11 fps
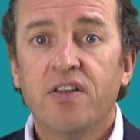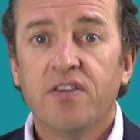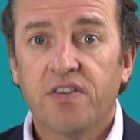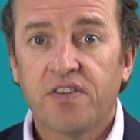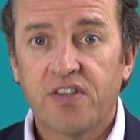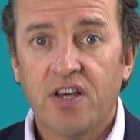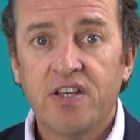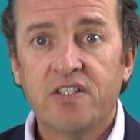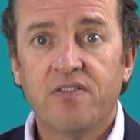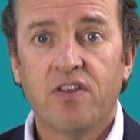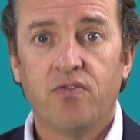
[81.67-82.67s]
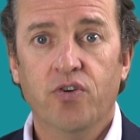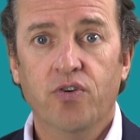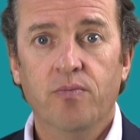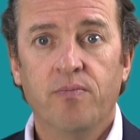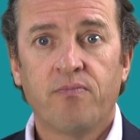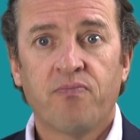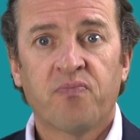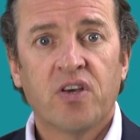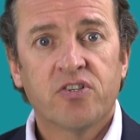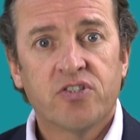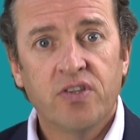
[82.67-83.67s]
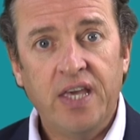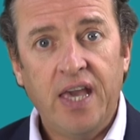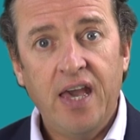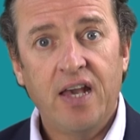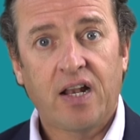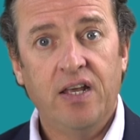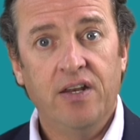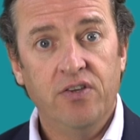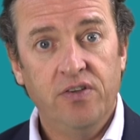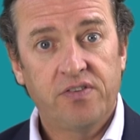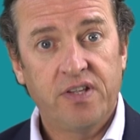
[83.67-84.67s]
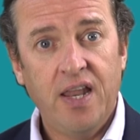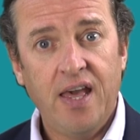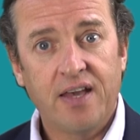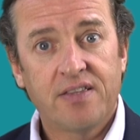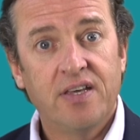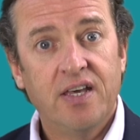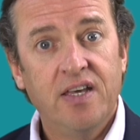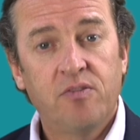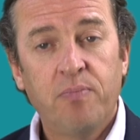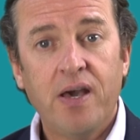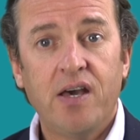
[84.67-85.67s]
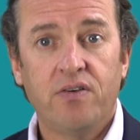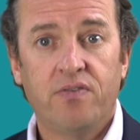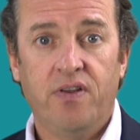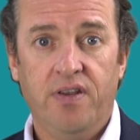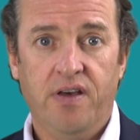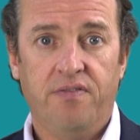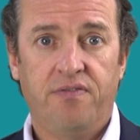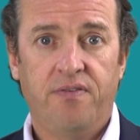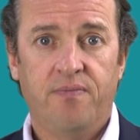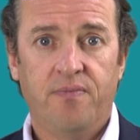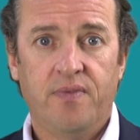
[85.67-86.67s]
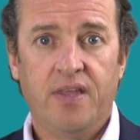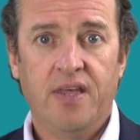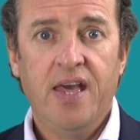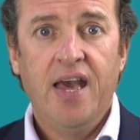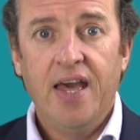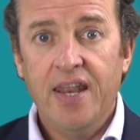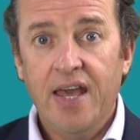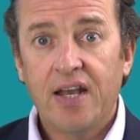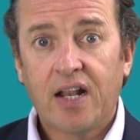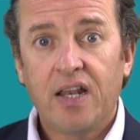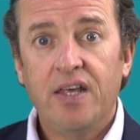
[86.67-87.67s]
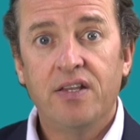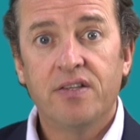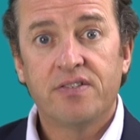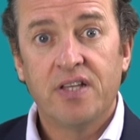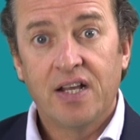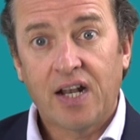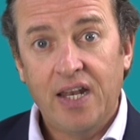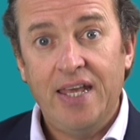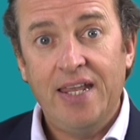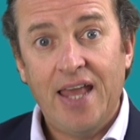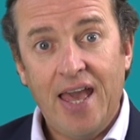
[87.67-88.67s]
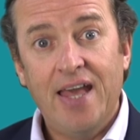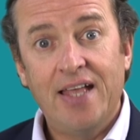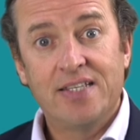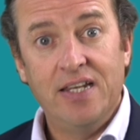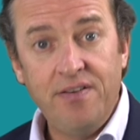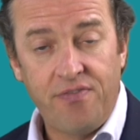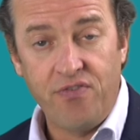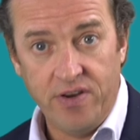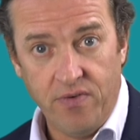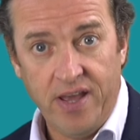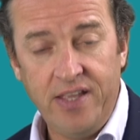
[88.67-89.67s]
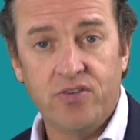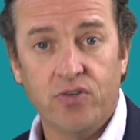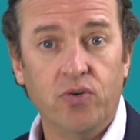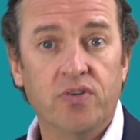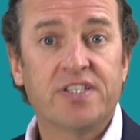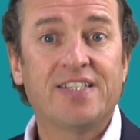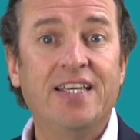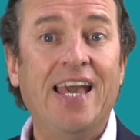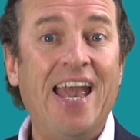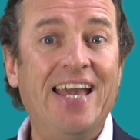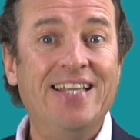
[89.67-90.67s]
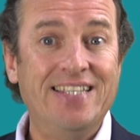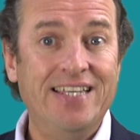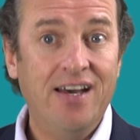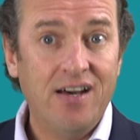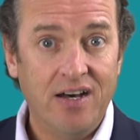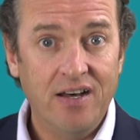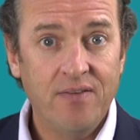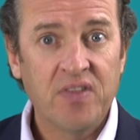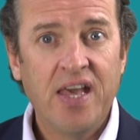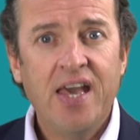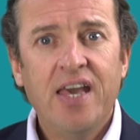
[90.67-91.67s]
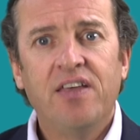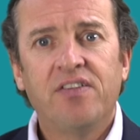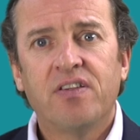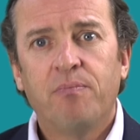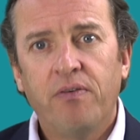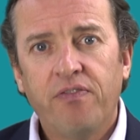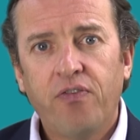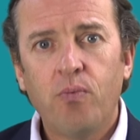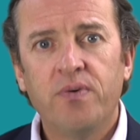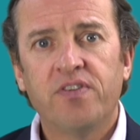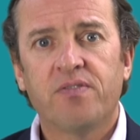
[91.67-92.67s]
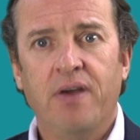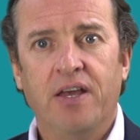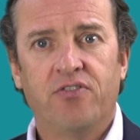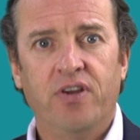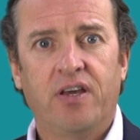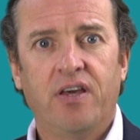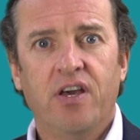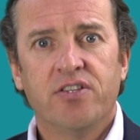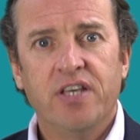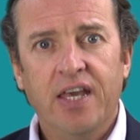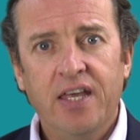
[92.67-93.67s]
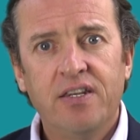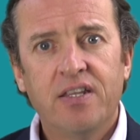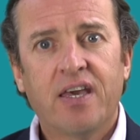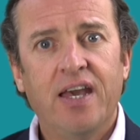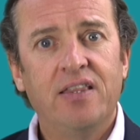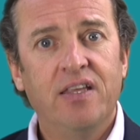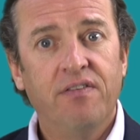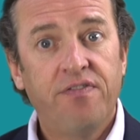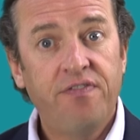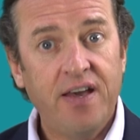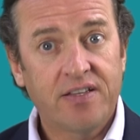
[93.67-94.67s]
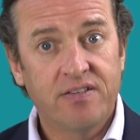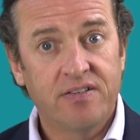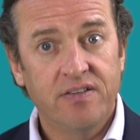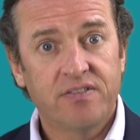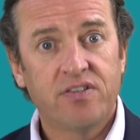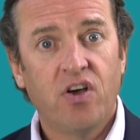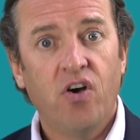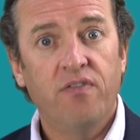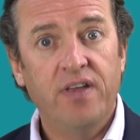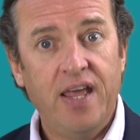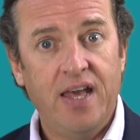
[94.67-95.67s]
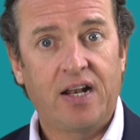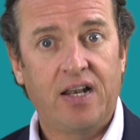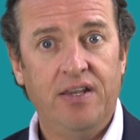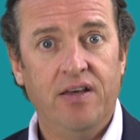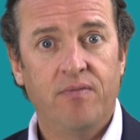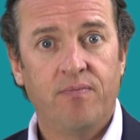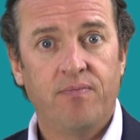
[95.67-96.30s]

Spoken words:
the size of the room so the air cleaner you select is powerful enough. An air cleaner's clean air delivery rate, or CADR, is the performance metric to indicate the effectiveness of an air cleaner.